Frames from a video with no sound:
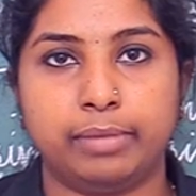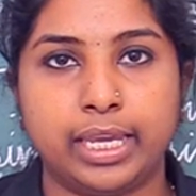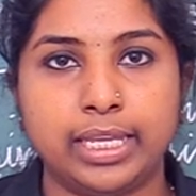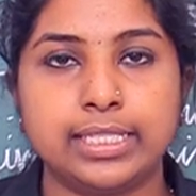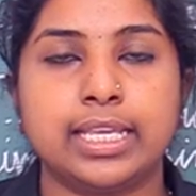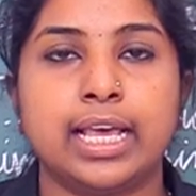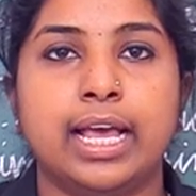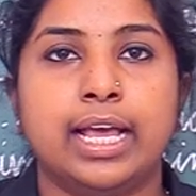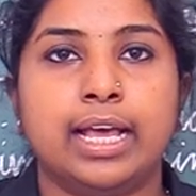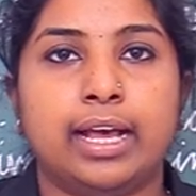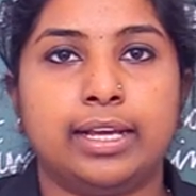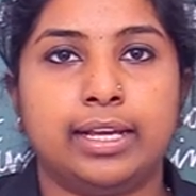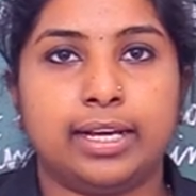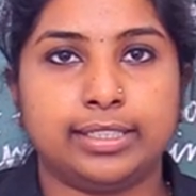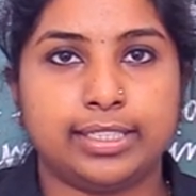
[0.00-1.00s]
means
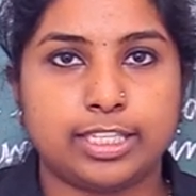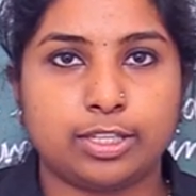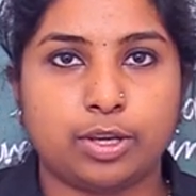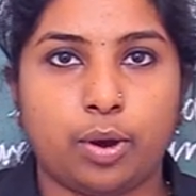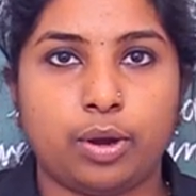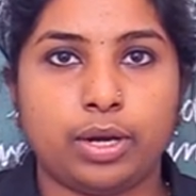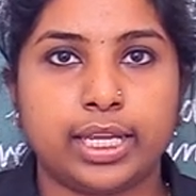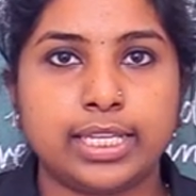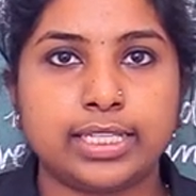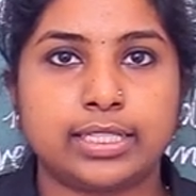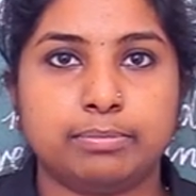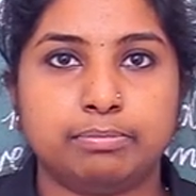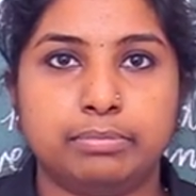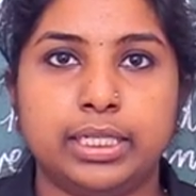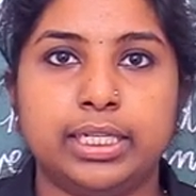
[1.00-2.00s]
this coal is
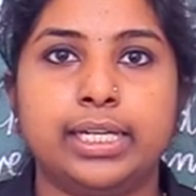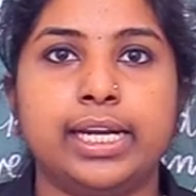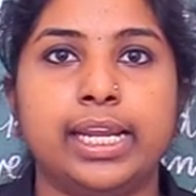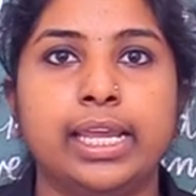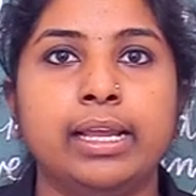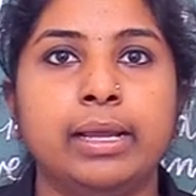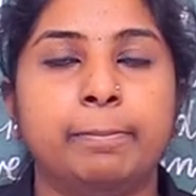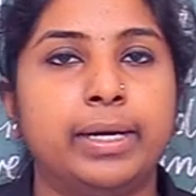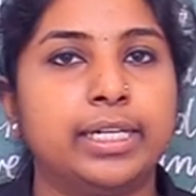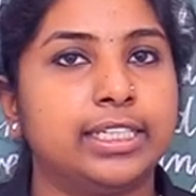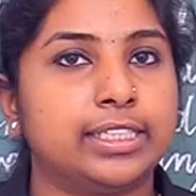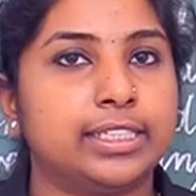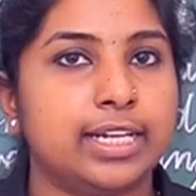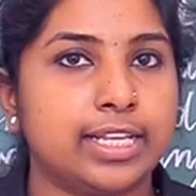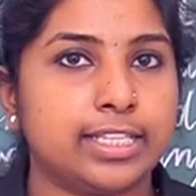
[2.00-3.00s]
burning but
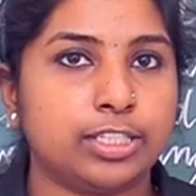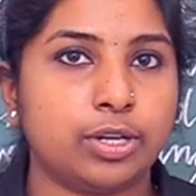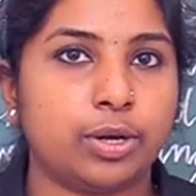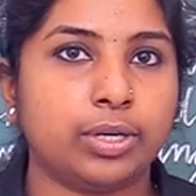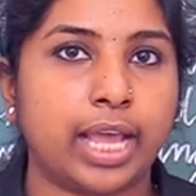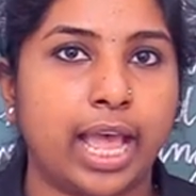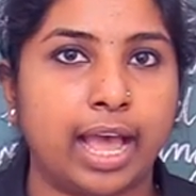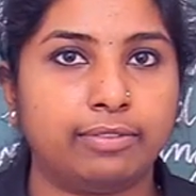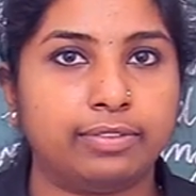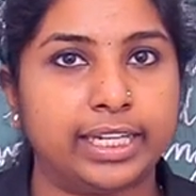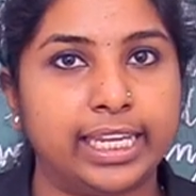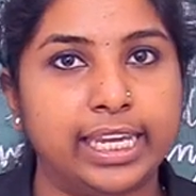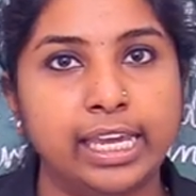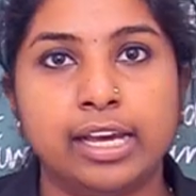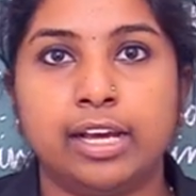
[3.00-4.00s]
it does not have
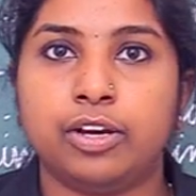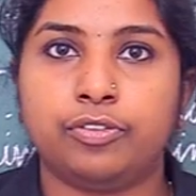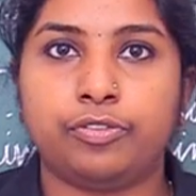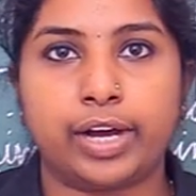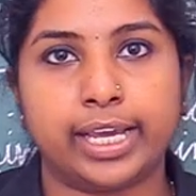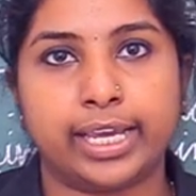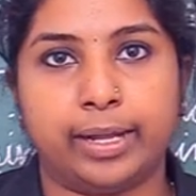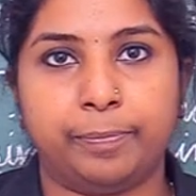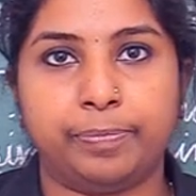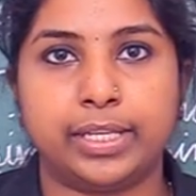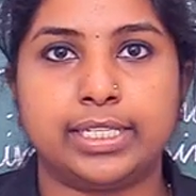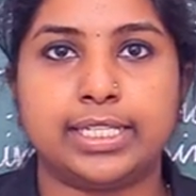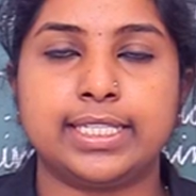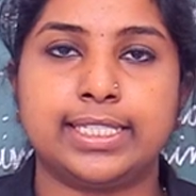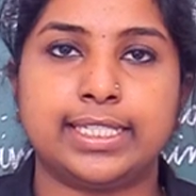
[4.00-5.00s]
any fire.
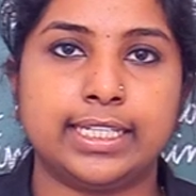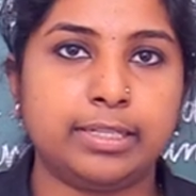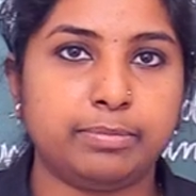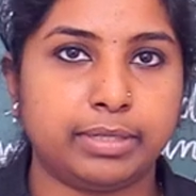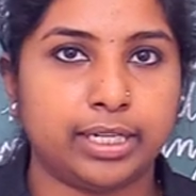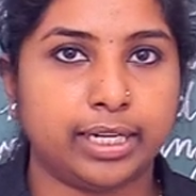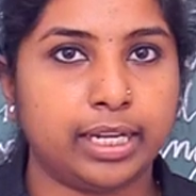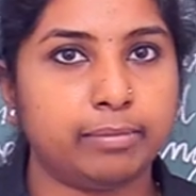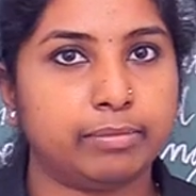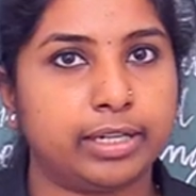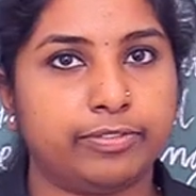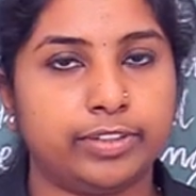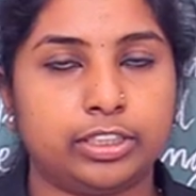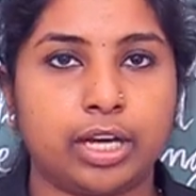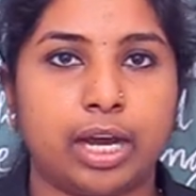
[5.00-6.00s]
It is still burning but
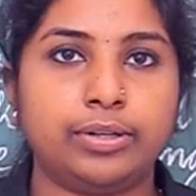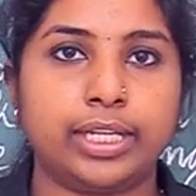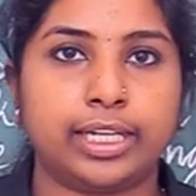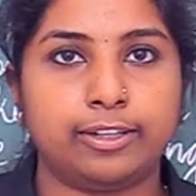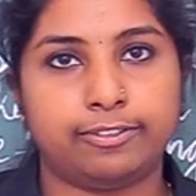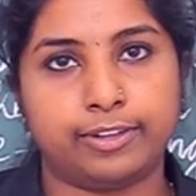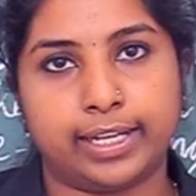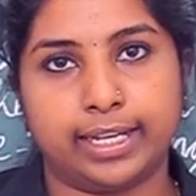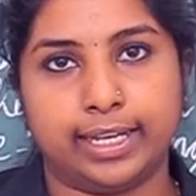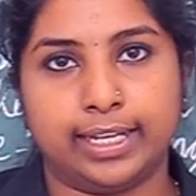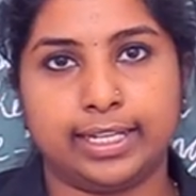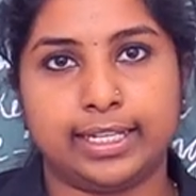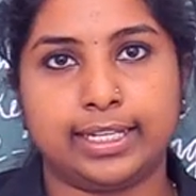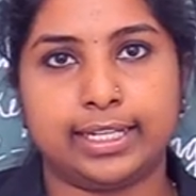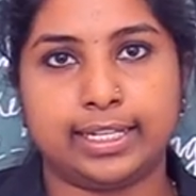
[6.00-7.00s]
without any fire.
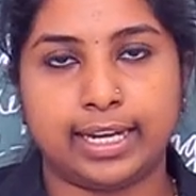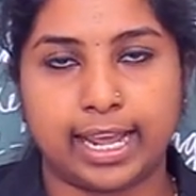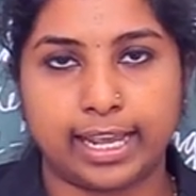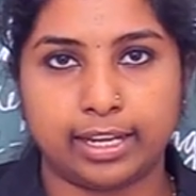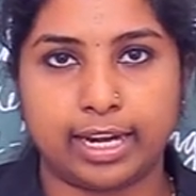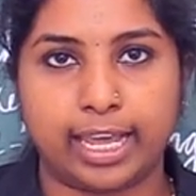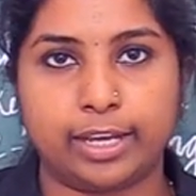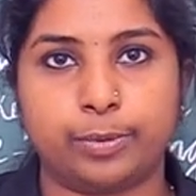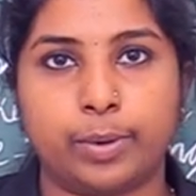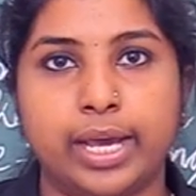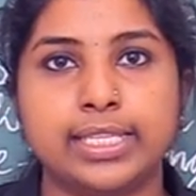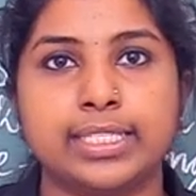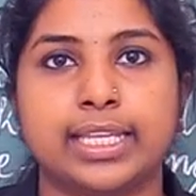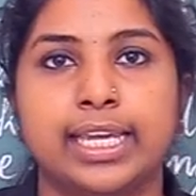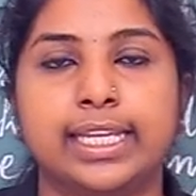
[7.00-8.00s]

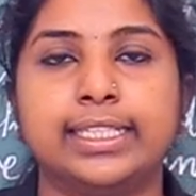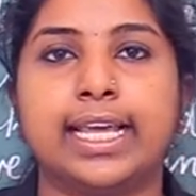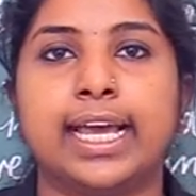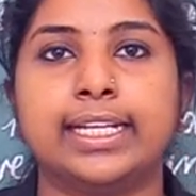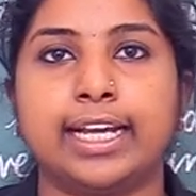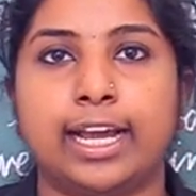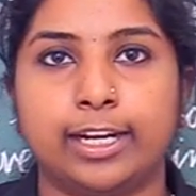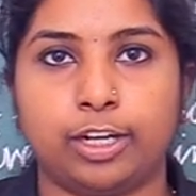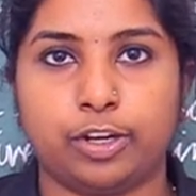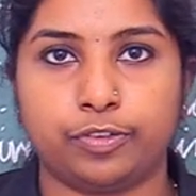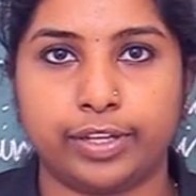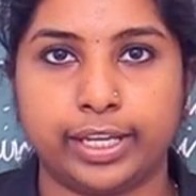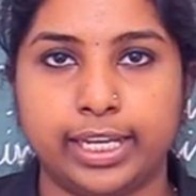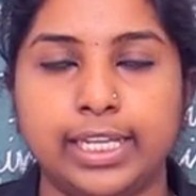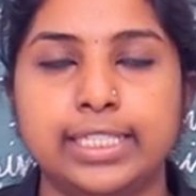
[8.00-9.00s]
Likewise, in that kind of
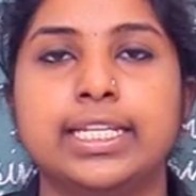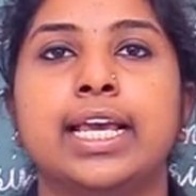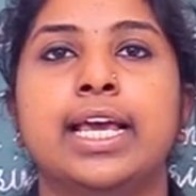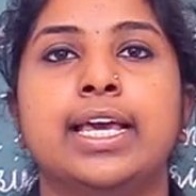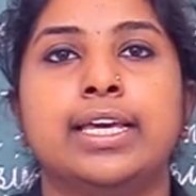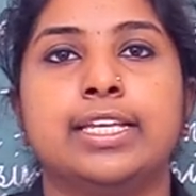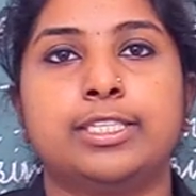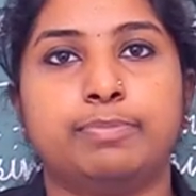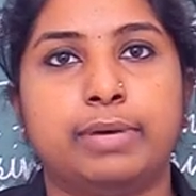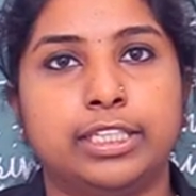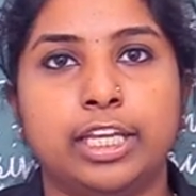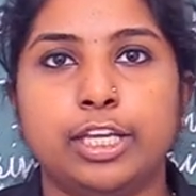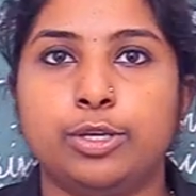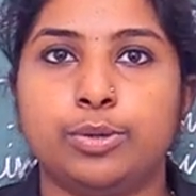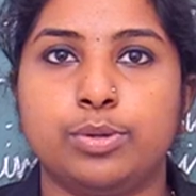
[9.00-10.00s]
heat, his
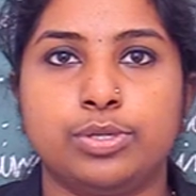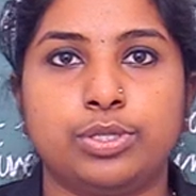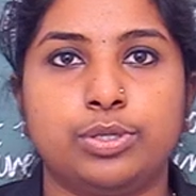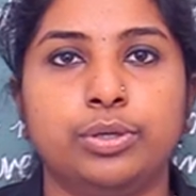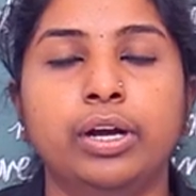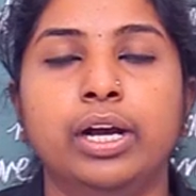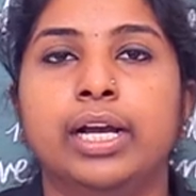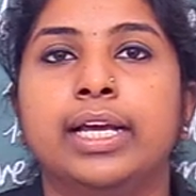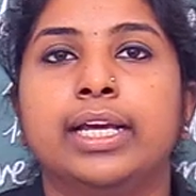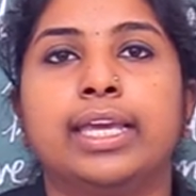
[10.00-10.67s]
mother used to